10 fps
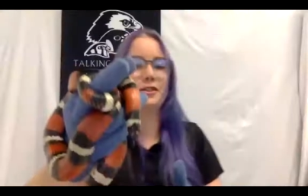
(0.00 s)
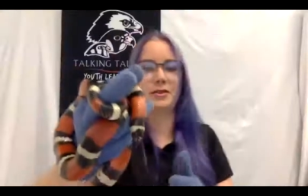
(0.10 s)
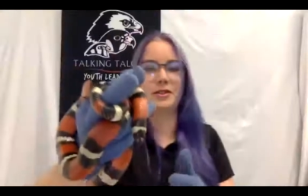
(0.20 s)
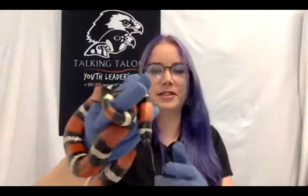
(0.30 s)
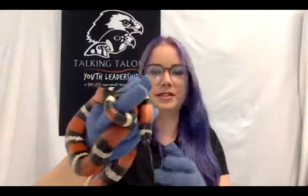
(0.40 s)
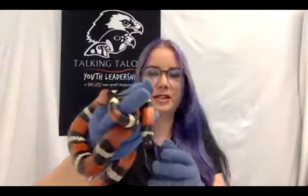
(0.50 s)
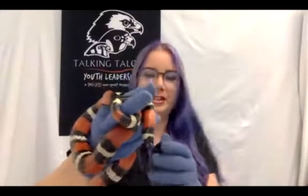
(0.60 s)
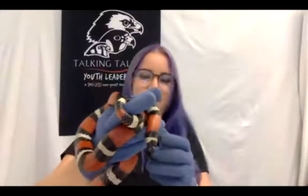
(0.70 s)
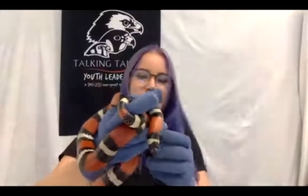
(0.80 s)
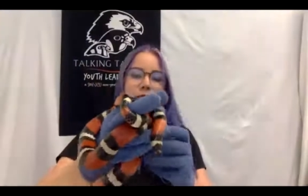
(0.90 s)
and switch these guys
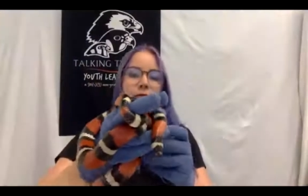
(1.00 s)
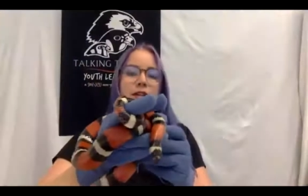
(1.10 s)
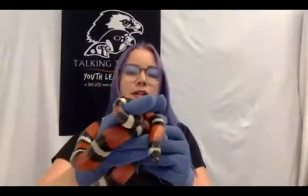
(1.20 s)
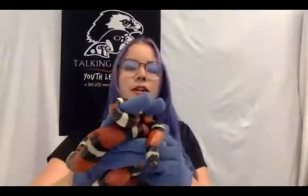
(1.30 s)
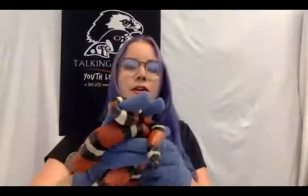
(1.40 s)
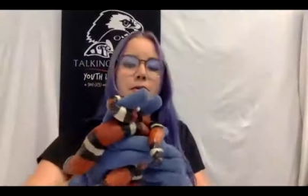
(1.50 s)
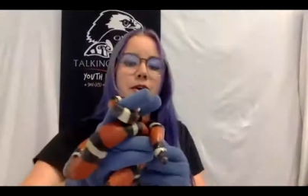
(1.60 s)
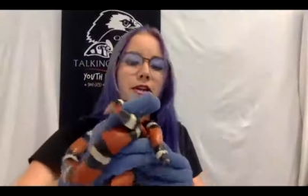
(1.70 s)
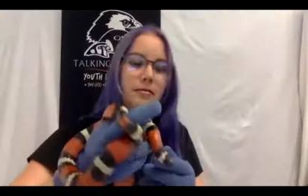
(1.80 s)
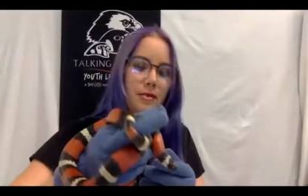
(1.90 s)
out. So give me
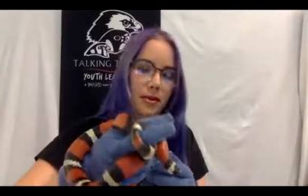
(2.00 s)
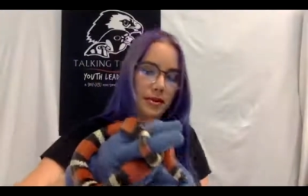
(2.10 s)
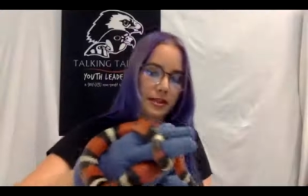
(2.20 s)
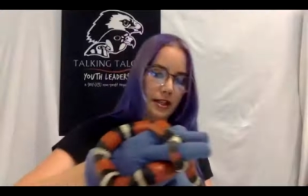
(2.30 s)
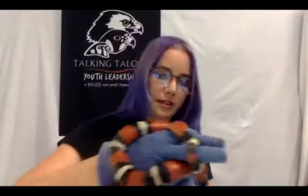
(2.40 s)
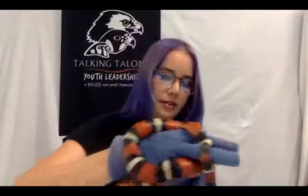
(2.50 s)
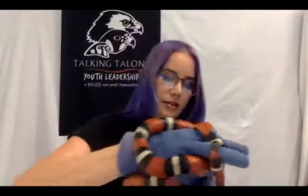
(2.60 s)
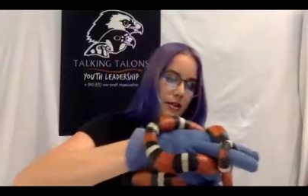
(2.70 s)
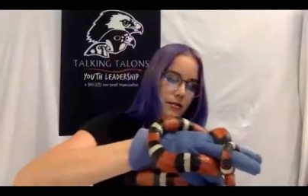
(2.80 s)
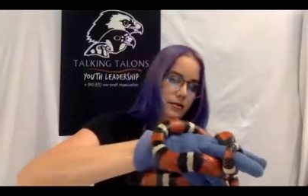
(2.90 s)
one more
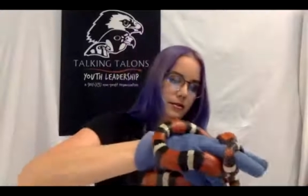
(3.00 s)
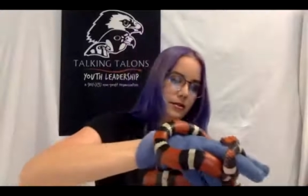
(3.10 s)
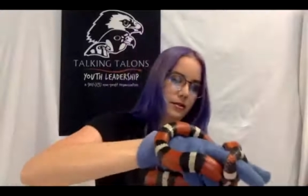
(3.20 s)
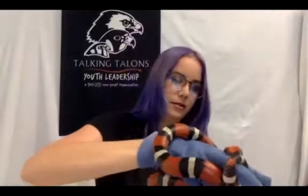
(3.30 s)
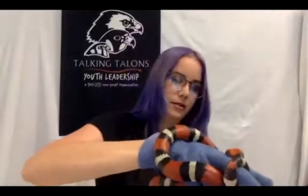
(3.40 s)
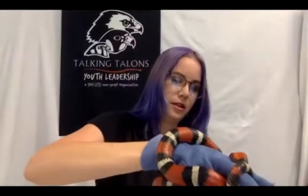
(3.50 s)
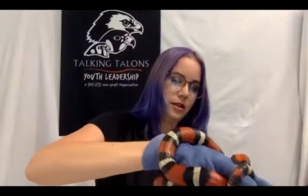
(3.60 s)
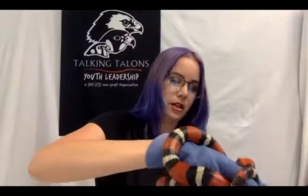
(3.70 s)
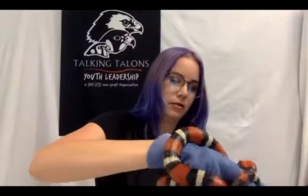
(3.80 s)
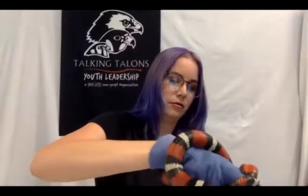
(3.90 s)
second. I will,
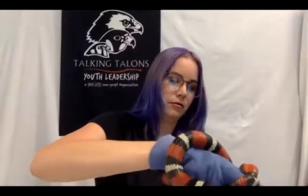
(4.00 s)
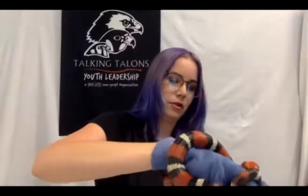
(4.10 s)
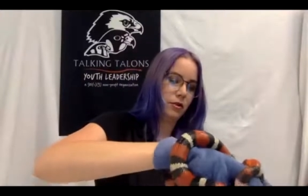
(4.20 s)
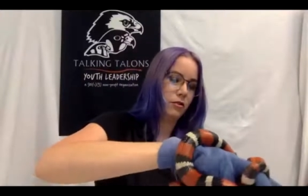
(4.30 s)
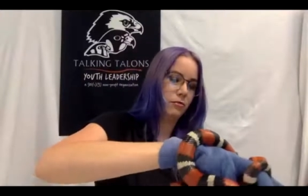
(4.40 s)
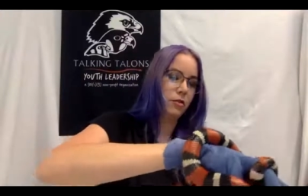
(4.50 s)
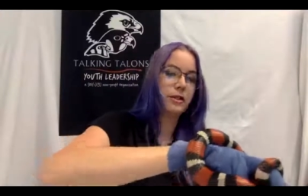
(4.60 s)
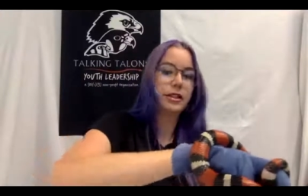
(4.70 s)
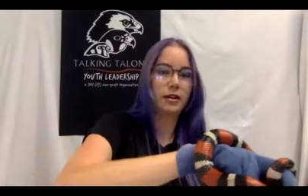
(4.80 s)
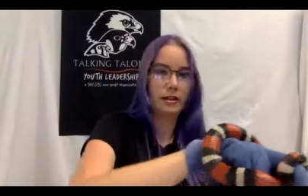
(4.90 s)
I will return
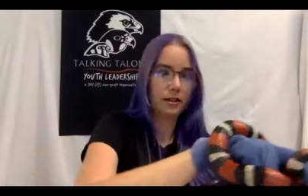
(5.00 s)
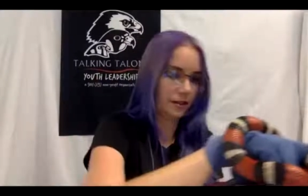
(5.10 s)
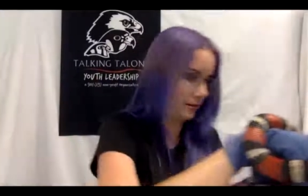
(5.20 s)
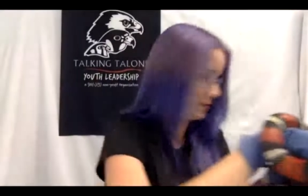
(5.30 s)
momentarily.